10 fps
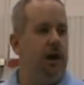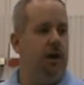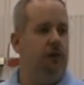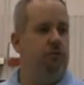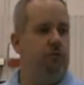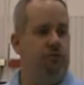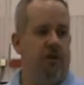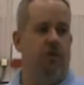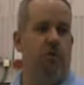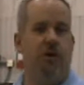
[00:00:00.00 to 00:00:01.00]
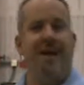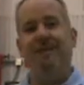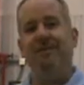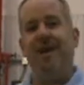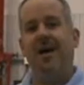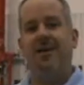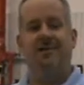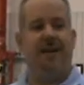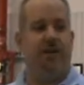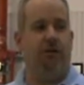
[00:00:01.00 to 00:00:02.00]
Our software,
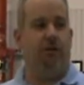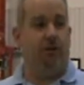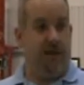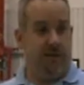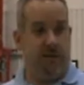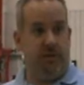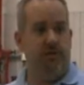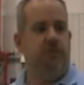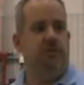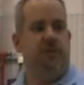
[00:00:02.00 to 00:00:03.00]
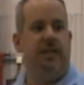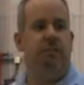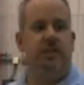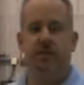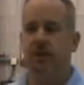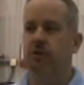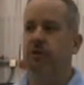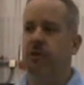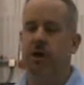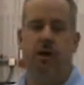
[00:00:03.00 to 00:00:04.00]
avionics, and our lava team is
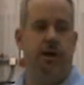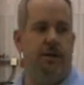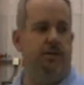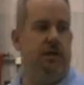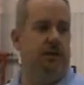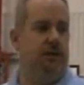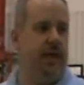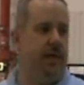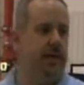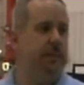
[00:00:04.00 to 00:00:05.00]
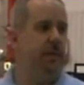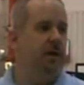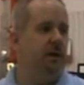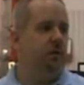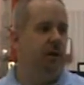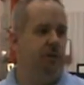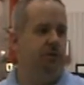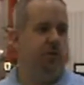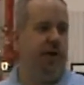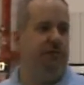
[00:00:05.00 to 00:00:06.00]
here at John Kennedy. We
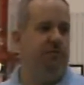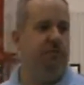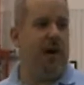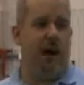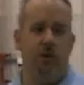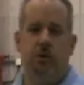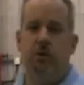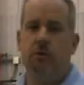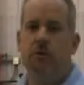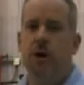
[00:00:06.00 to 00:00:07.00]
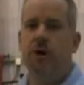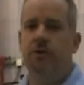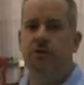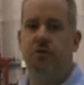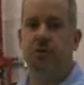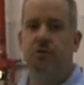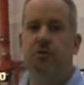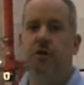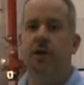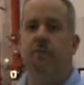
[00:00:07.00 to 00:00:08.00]
also have power
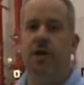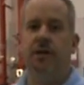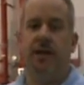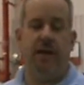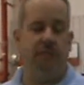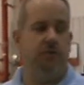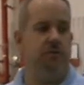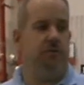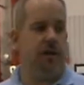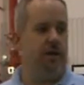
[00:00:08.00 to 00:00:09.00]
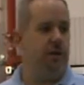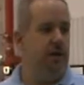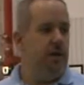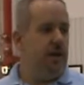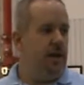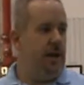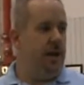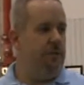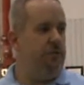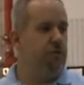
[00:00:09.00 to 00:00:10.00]
distribution done by Glenn Research Center.
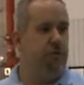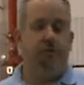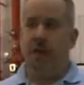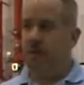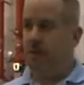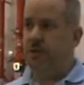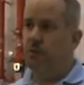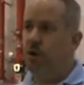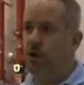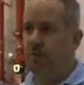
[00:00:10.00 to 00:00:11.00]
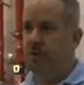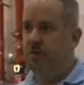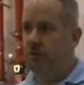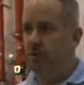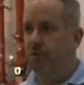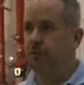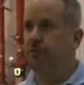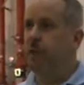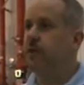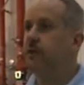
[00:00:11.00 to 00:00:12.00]
And for the flight mission, we're hoping to be approved for
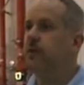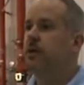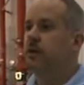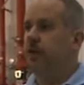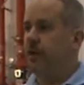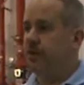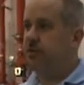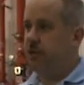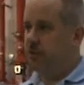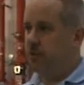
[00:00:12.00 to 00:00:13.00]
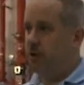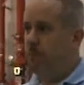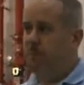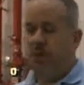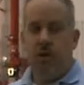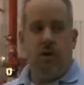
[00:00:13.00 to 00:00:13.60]
flight in the next year or so.